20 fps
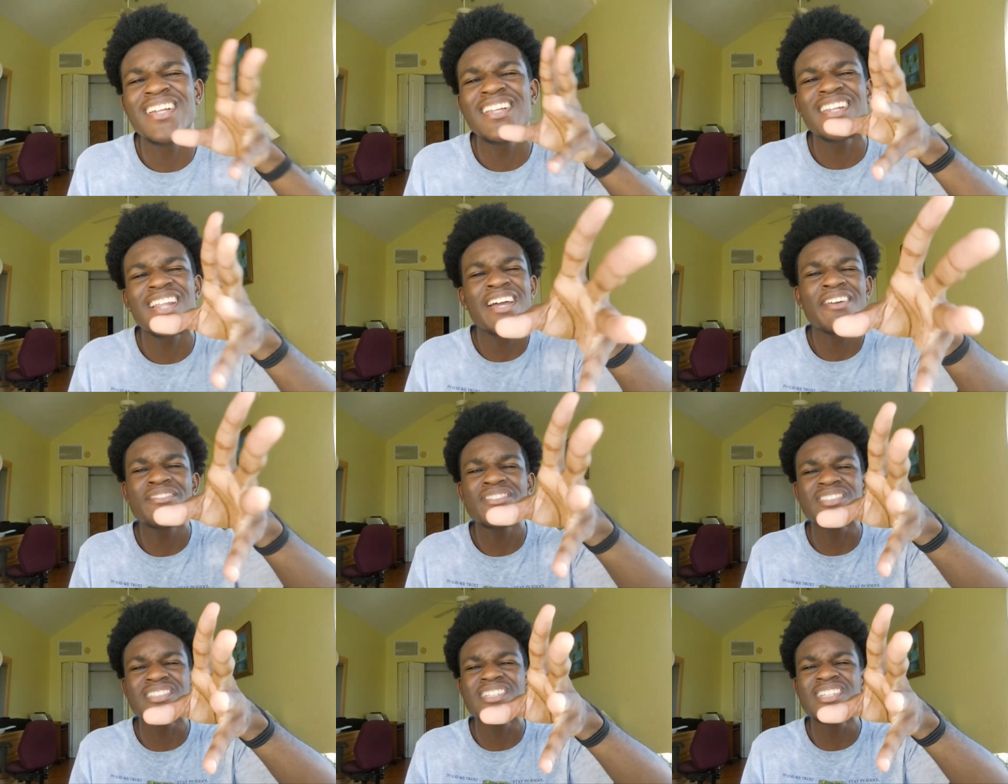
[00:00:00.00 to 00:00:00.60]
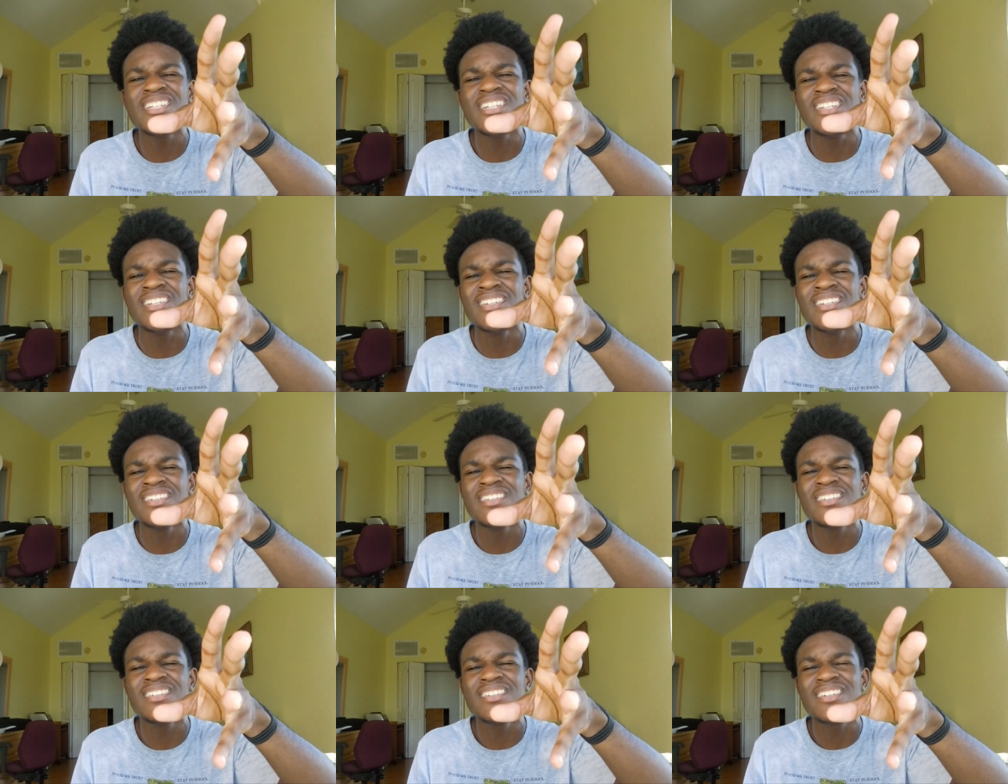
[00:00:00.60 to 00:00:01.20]
Life is good,
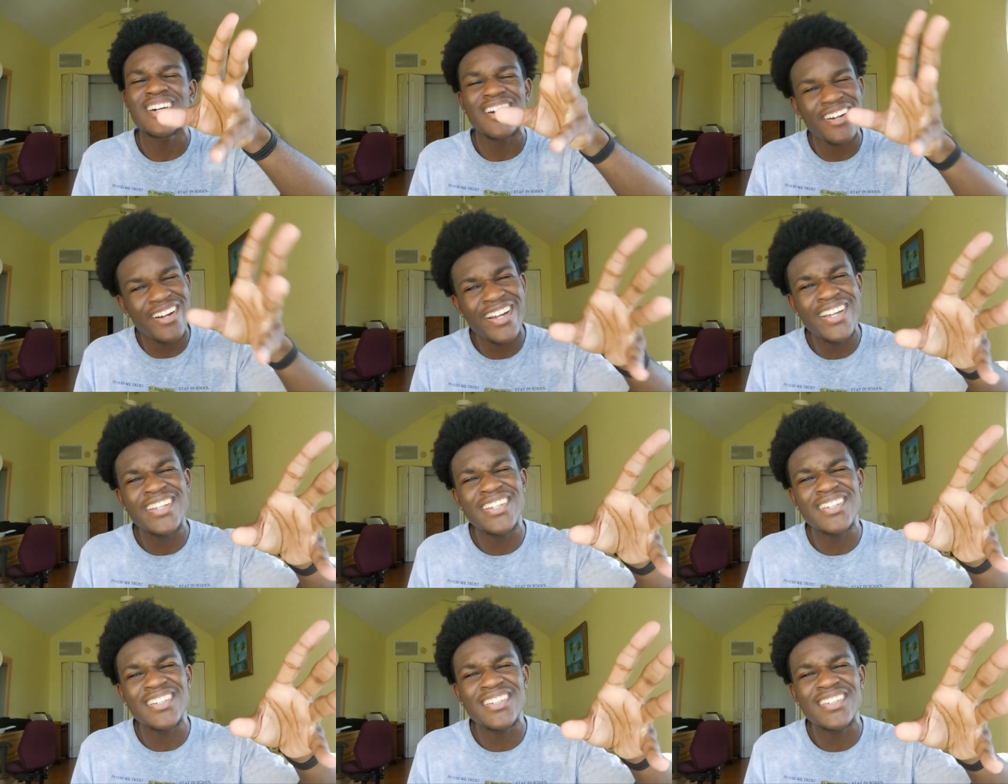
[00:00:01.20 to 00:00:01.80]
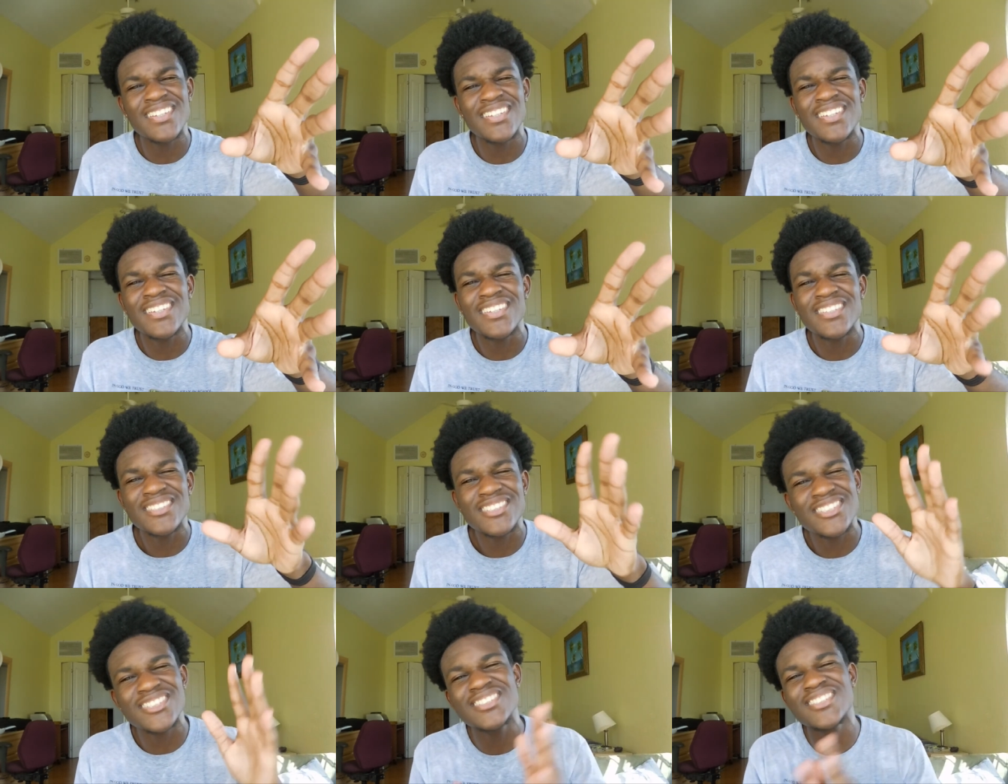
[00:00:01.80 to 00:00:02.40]
All
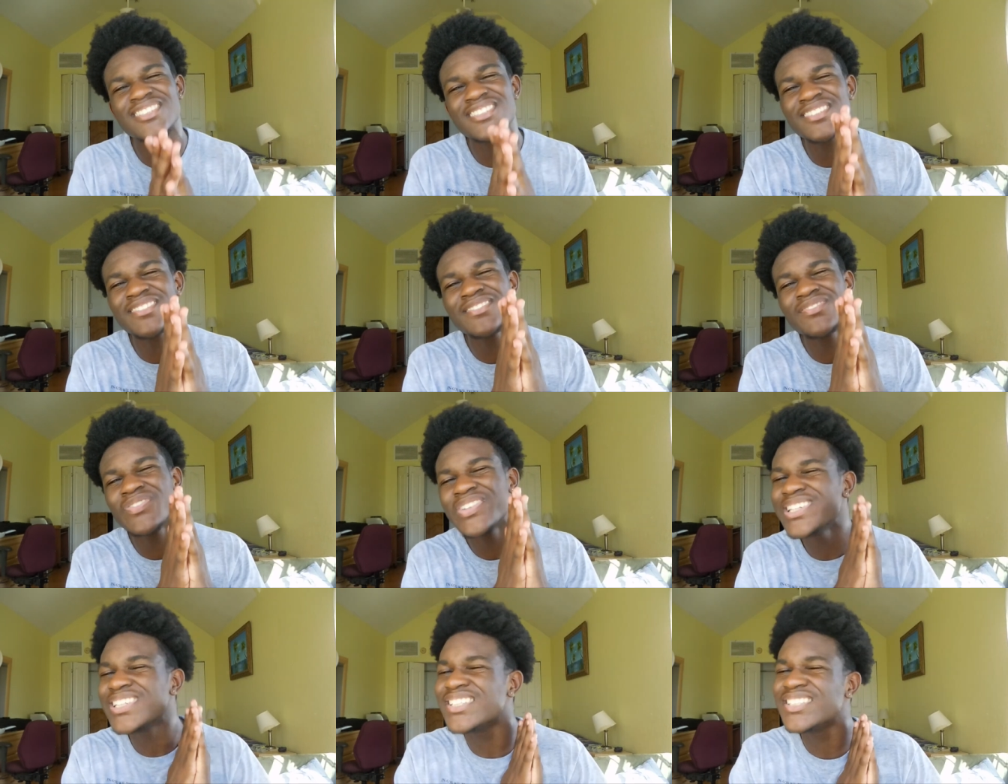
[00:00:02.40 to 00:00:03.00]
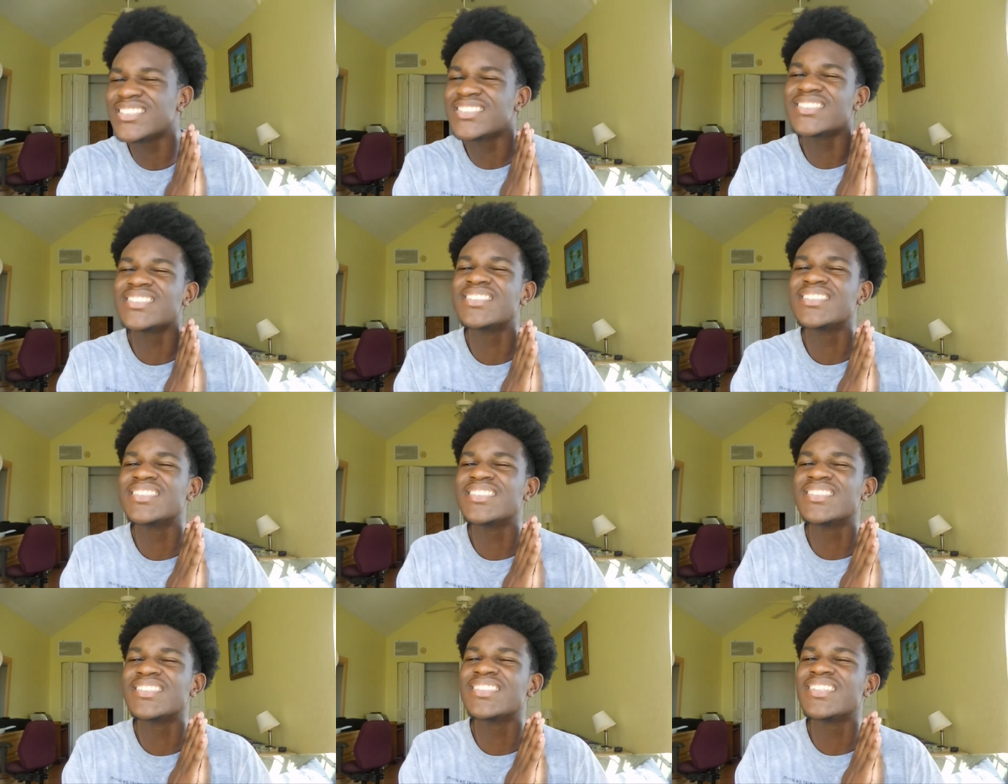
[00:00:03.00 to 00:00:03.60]
right, Just
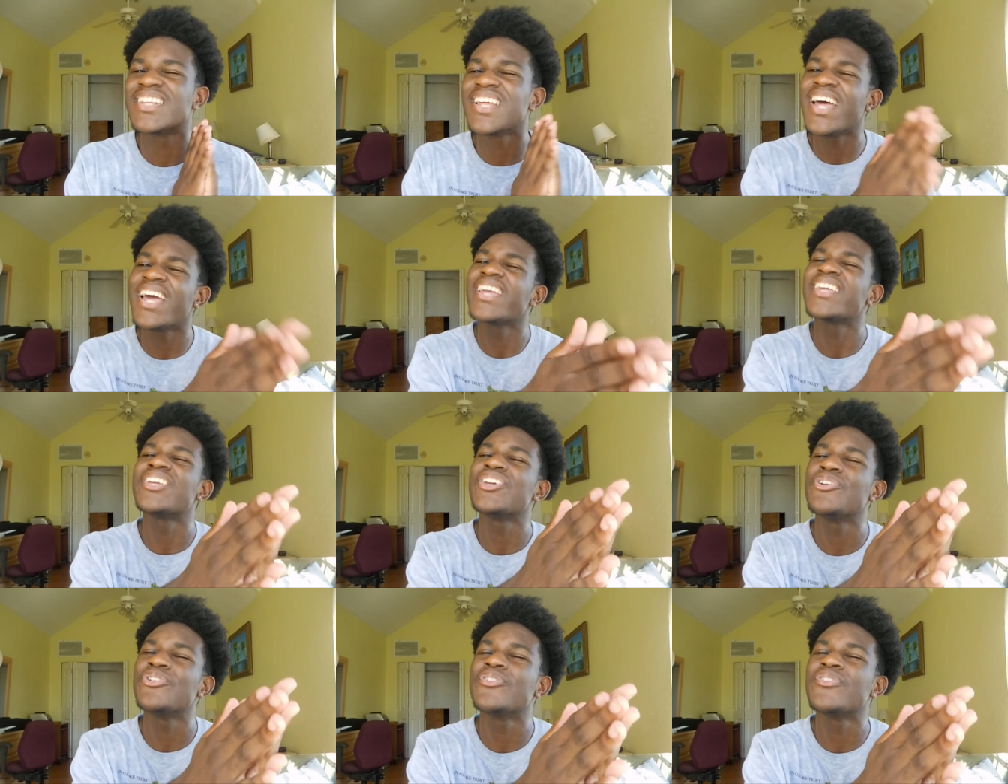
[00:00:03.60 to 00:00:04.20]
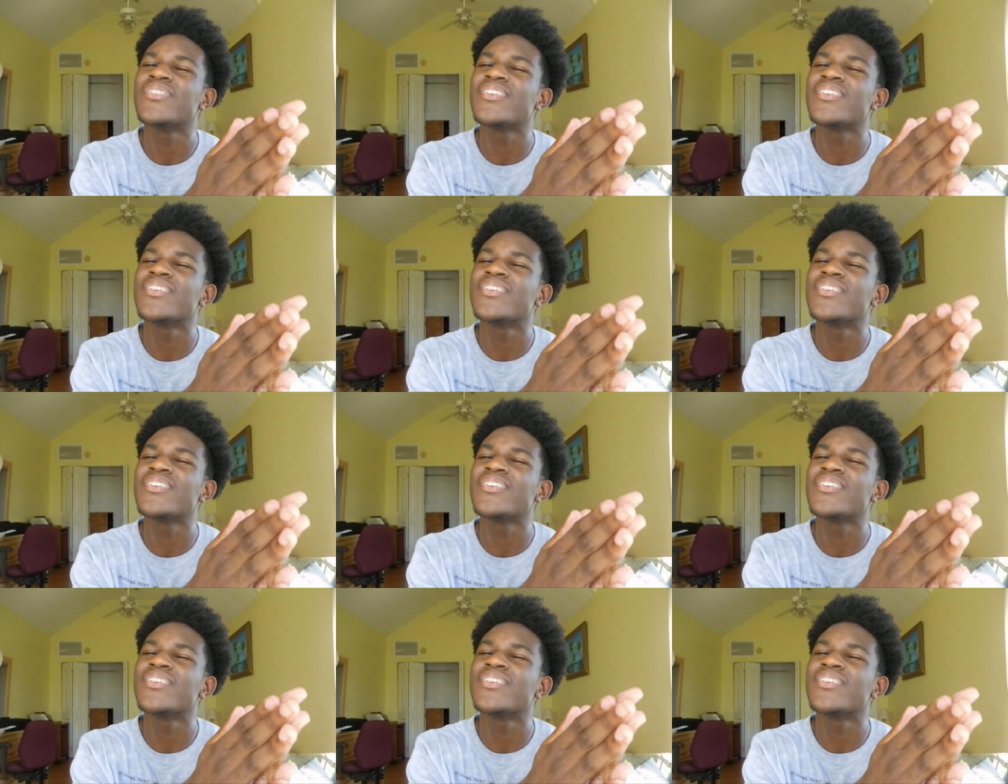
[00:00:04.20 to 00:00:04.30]
please.